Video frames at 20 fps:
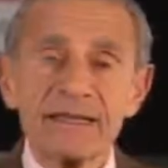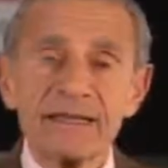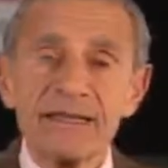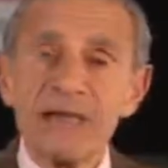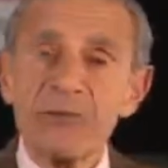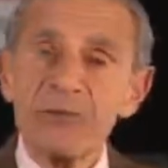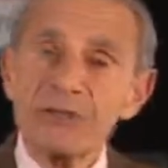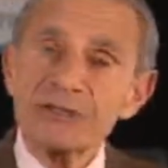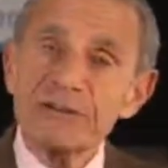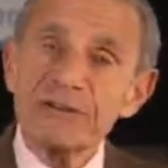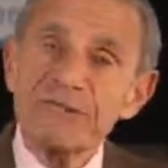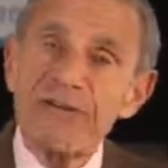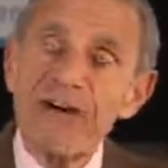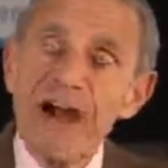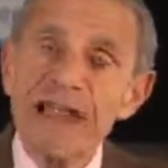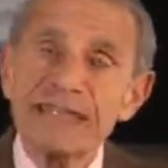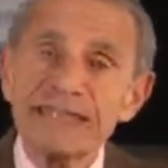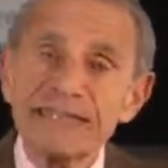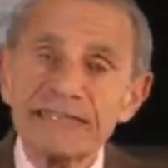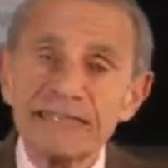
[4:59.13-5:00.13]
And when you
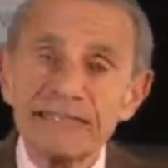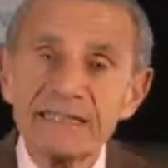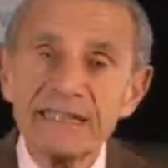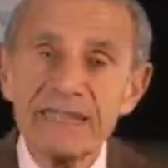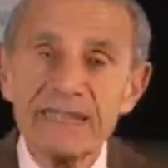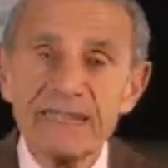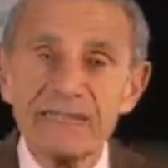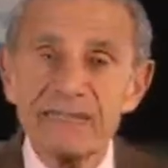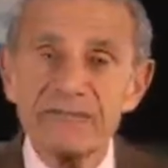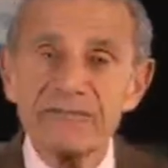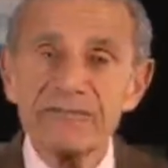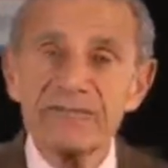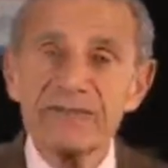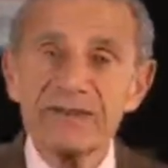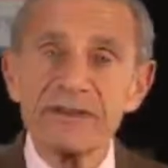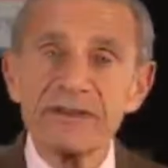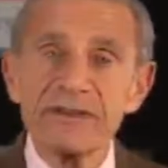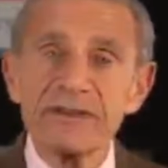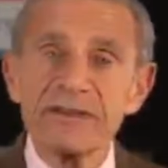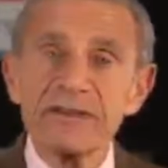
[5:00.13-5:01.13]
finally leave,
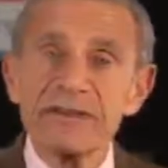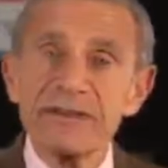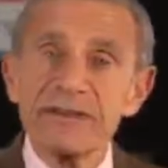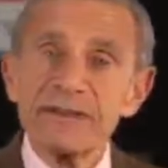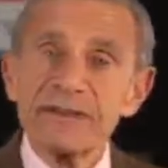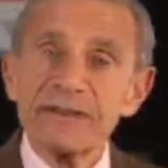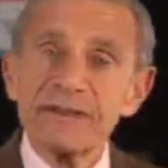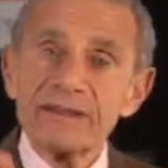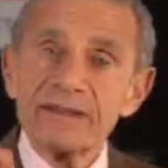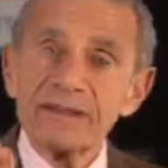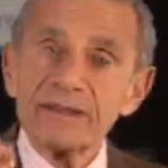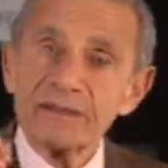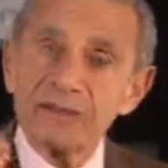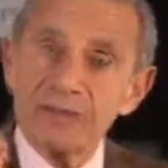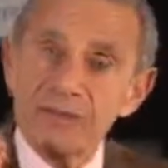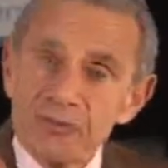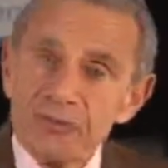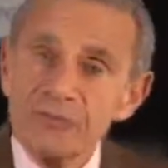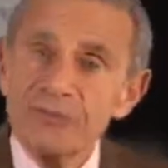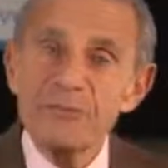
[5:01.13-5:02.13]

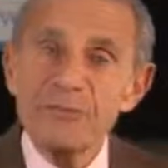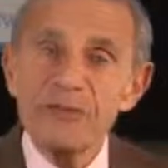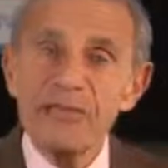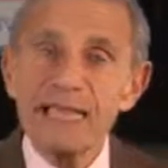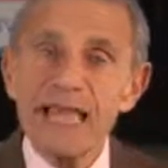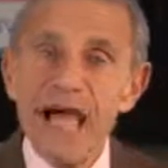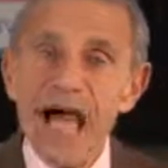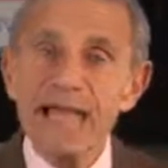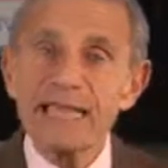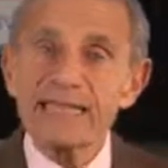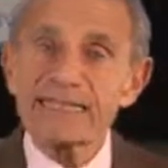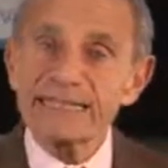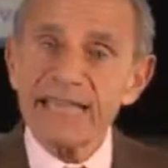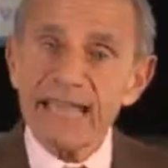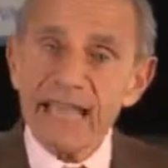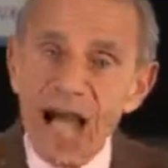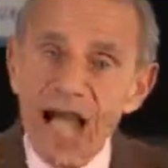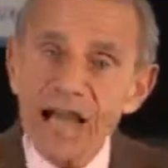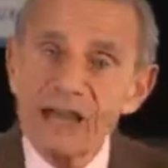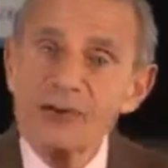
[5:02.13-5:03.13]
look in the eye and say,
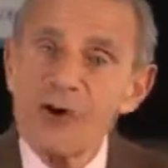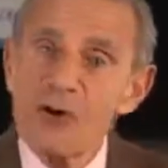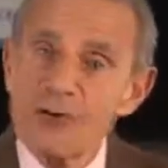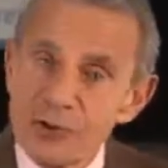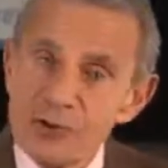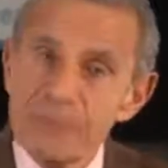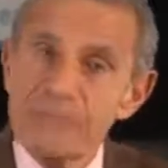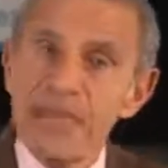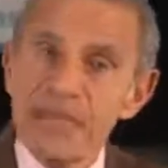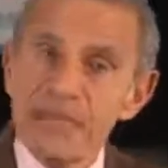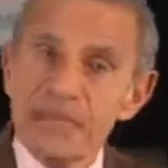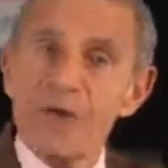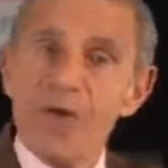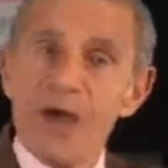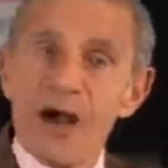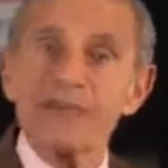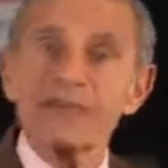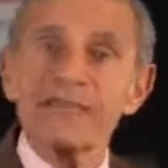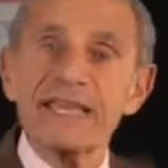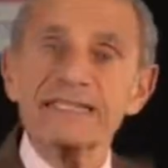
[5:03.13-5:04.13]
I know you may go
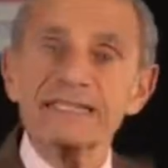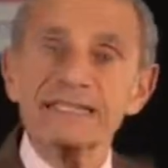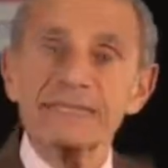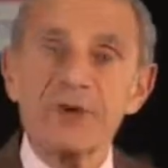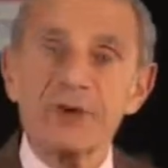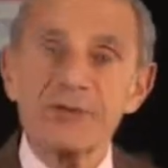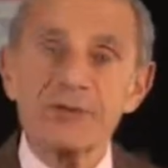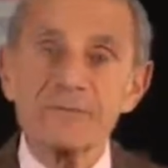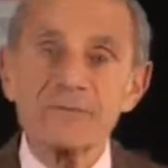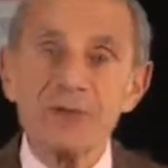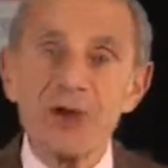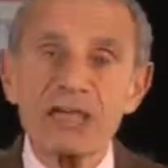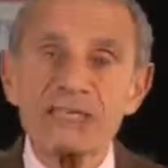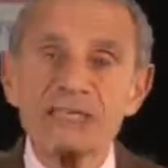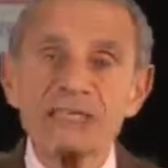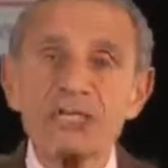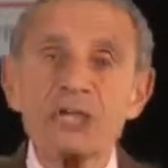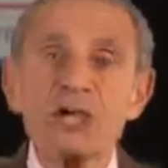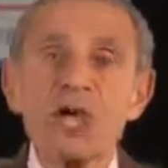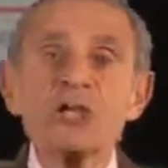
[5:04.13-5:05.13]
out and get some other
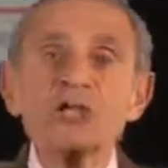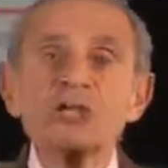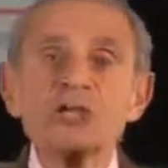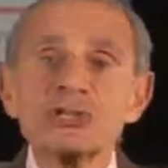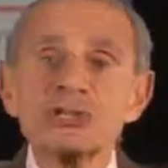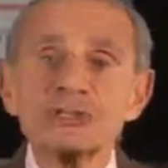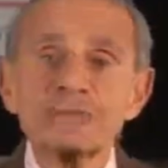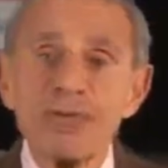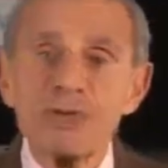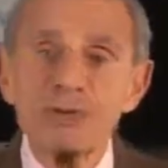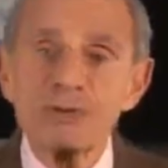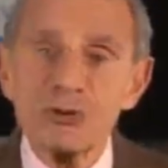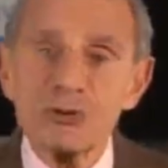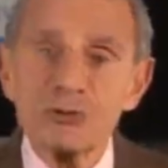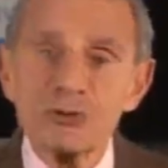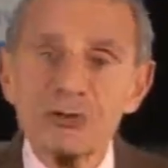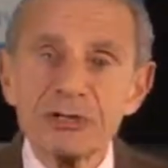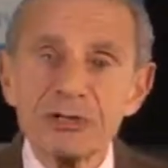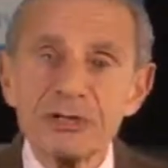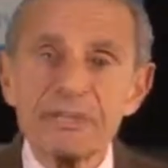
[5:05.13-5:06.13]
pricing. Just make sure
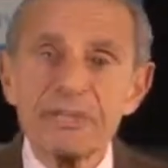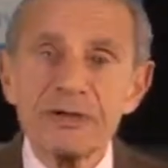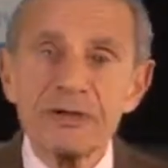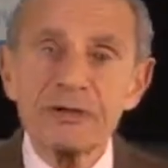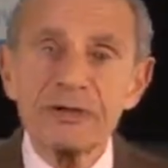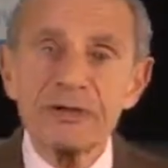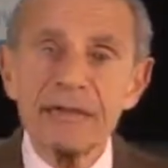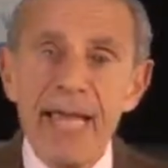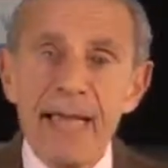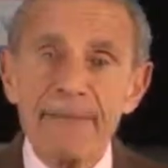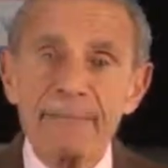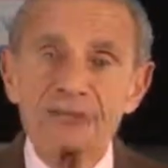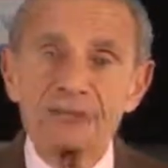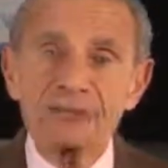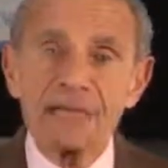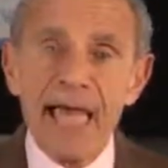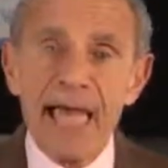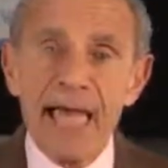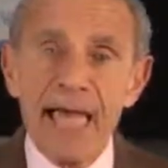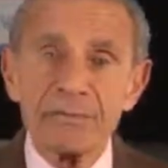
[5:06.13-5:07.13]
you're comparing apples
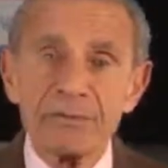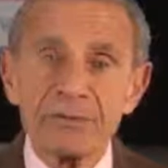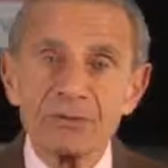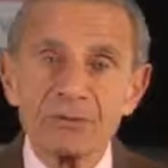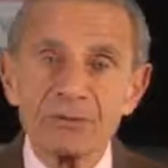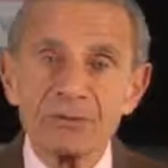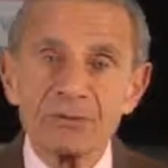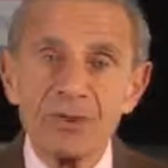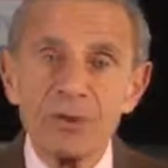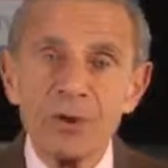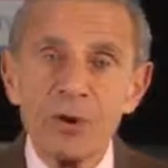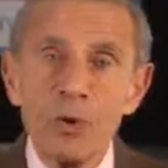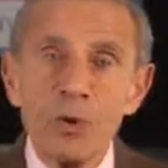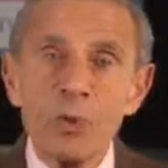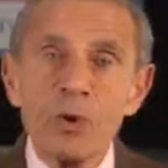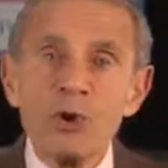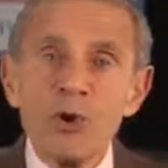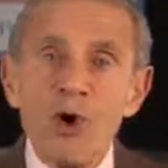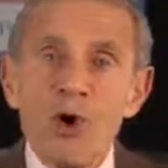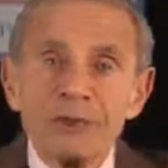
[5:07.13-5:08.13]
to apples.
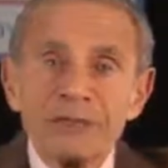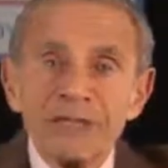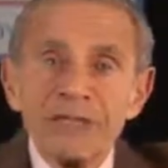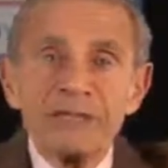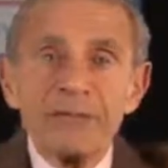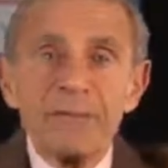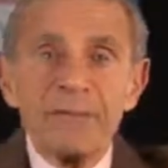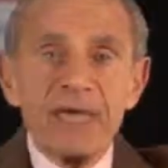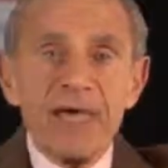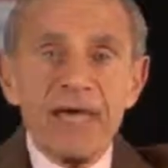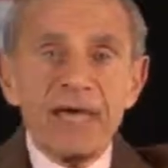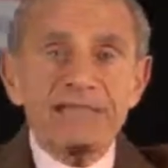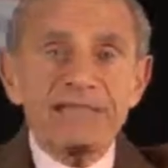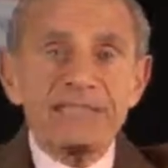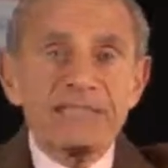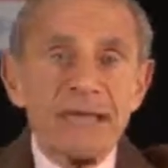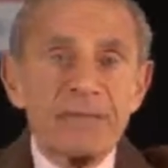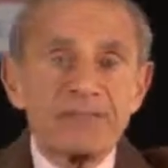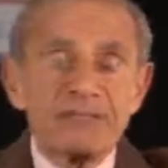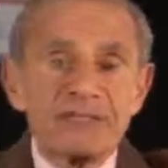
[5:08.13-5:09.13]
We all need to be on the
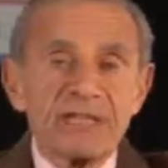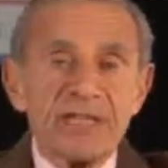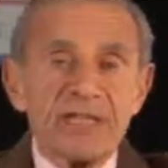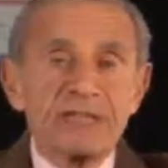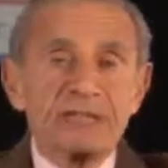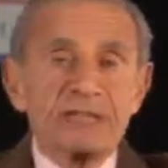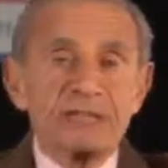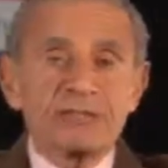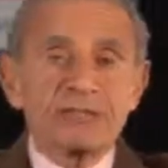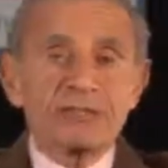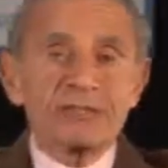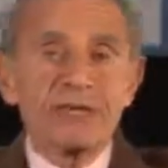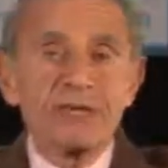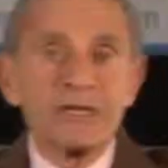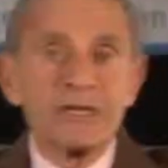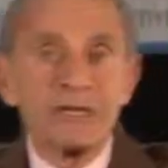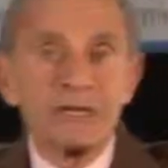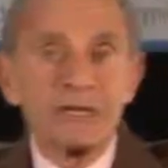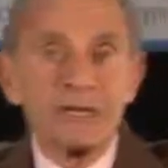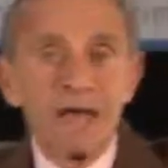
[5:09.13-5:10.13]
same standards.
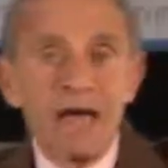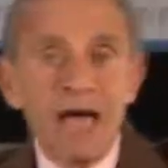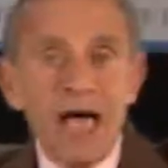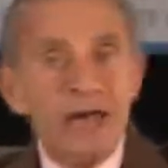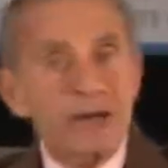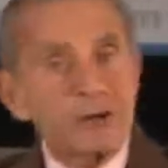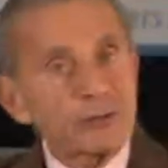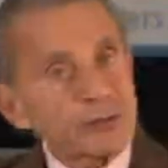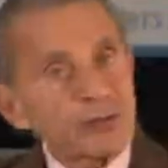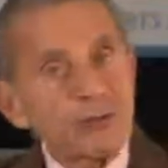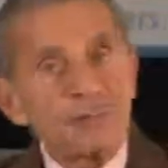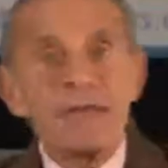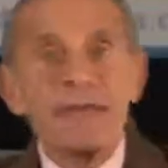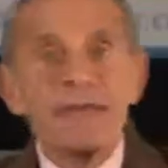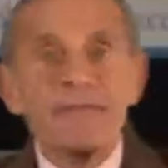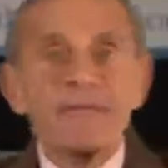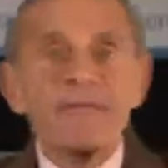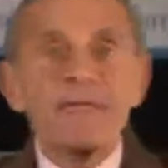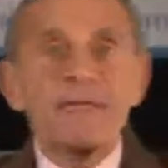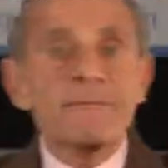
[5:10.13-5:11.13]
I hear too many
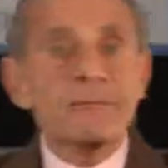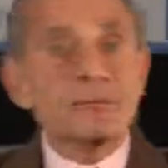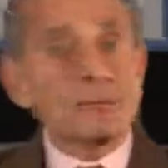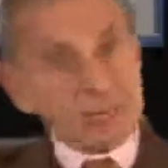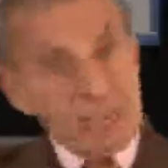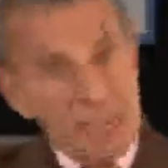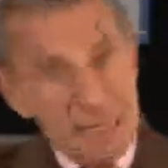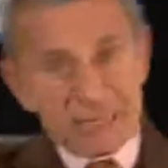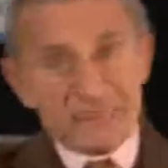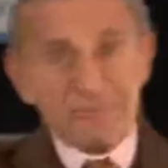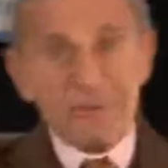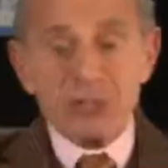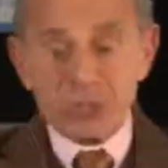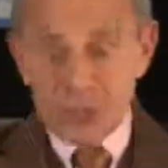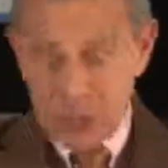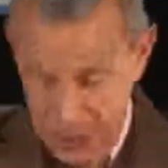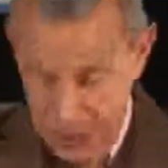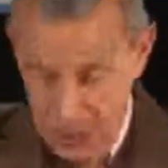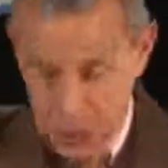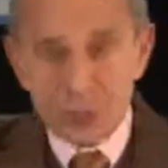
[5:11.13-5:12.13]
people say,
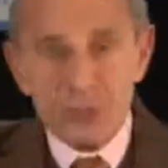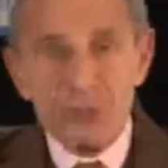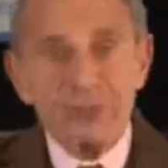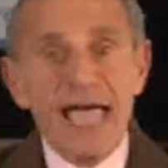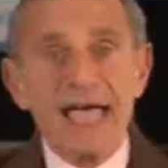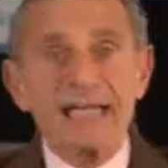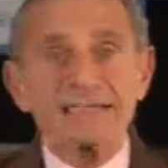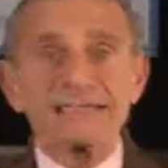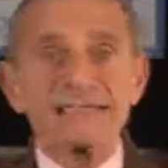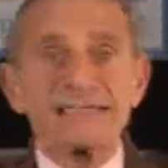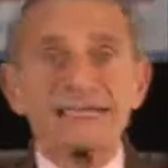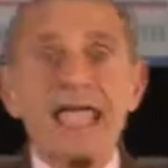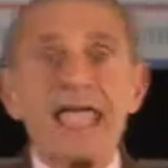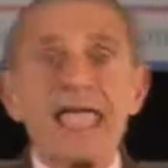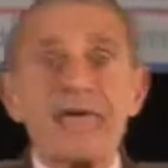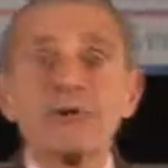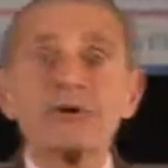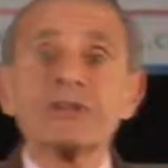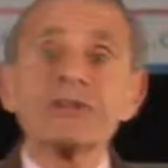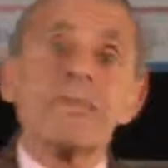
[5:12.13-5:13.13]
especially in
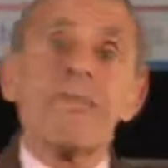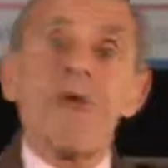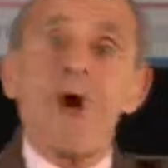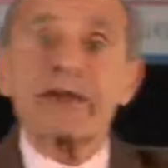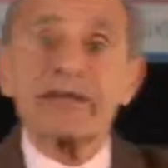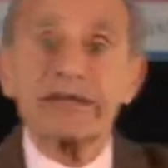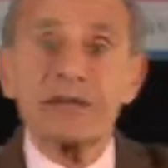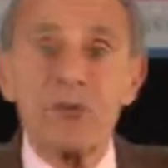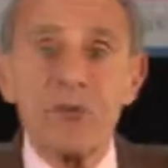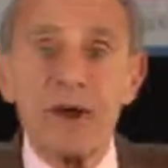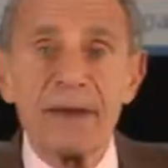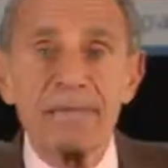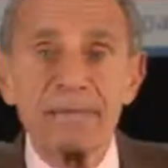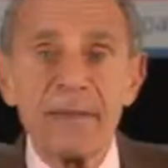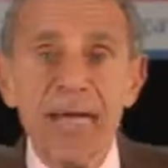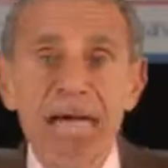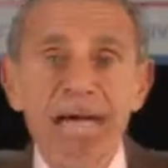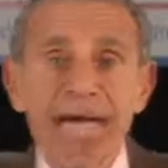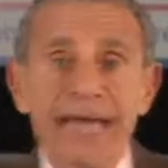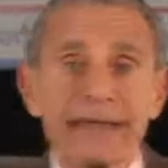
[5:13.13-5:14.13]
2008 when the market went
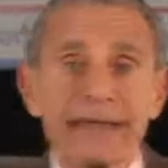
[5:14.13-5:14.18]
bad,